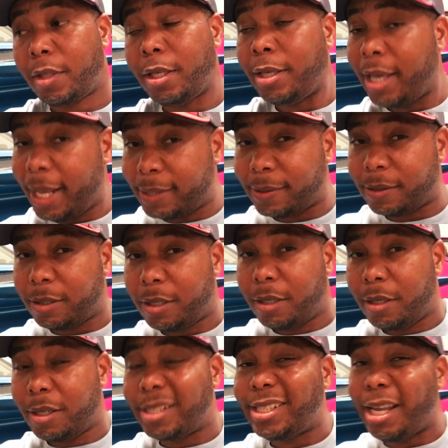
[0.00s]
Yes,
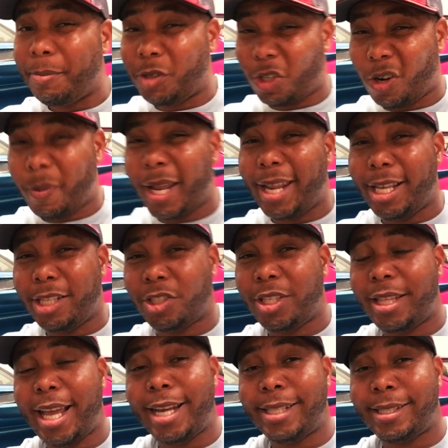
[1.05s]
the same turbine
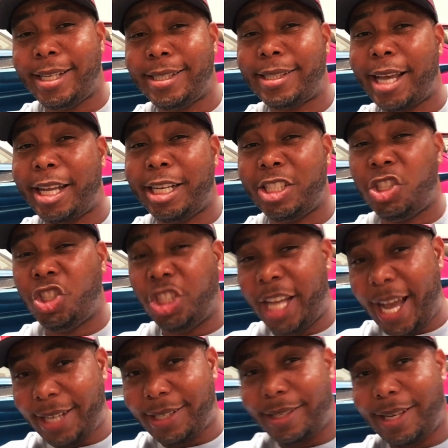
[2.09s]
engine that is inside a
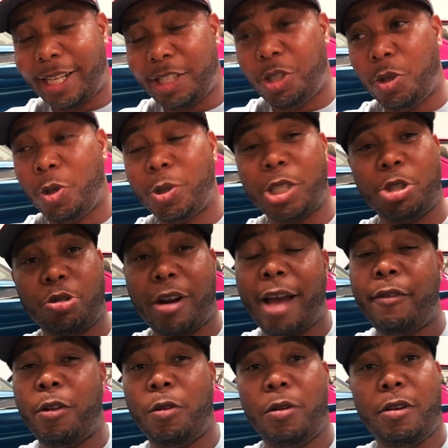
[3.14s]
jet that you use to
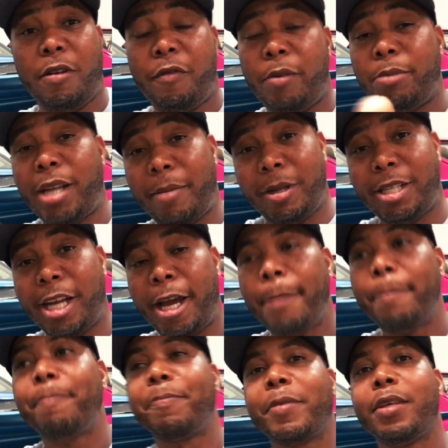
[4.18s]
travel from time to
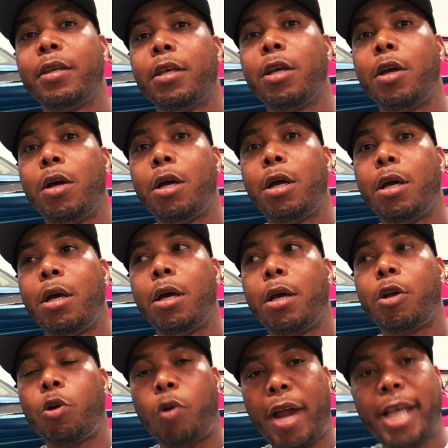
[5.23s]
time.
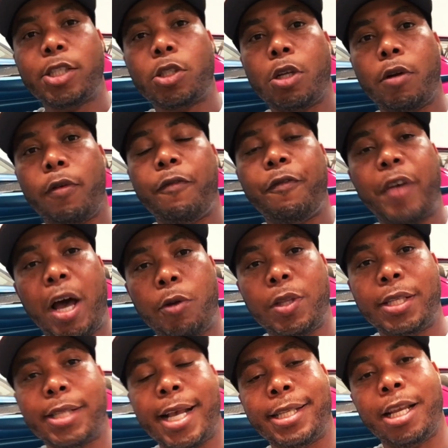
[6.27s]
Chrysler found
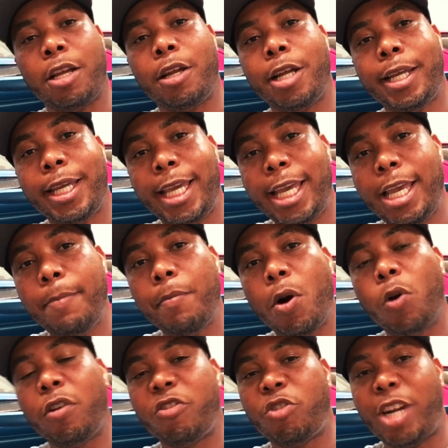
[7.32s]
this as a key
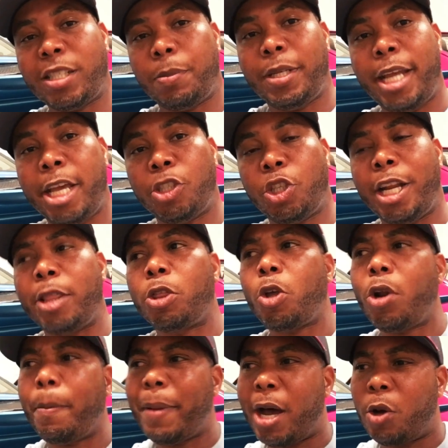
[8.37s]
mode of transportation and
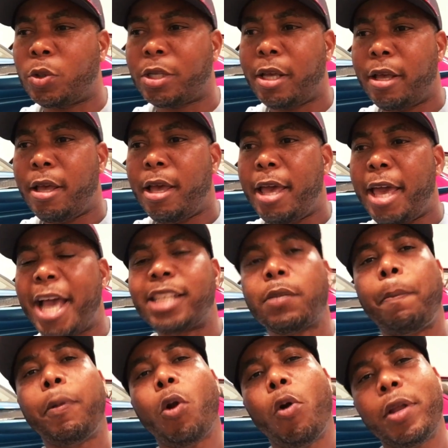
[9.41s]
thought about
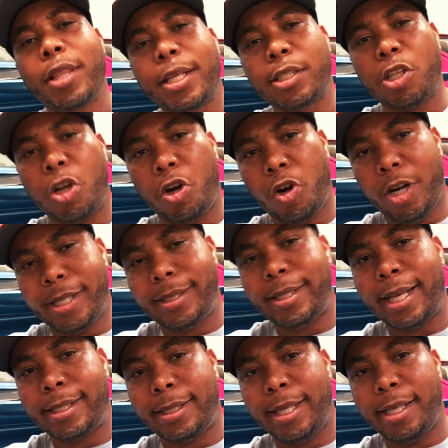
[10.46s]
exploring this in the early
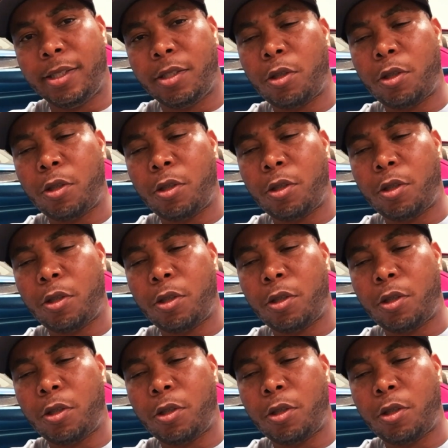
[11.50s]
60s.